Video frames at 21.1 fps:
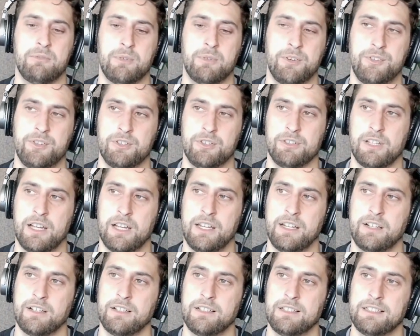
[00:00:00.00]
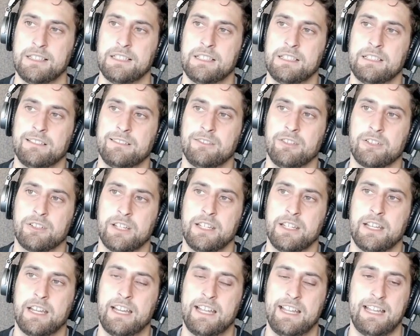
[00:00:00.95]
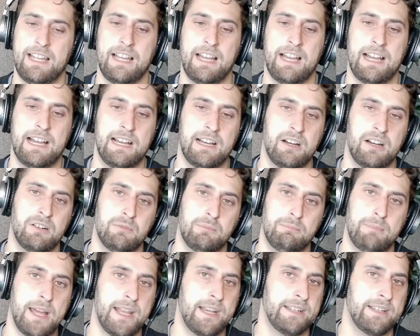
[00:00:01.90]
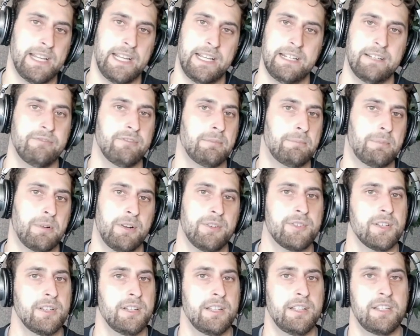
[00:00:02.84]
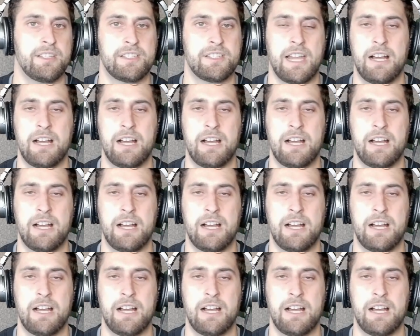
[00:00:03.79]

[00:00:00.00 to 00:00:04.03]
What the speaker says: Where you're like looking at how meditative the person is,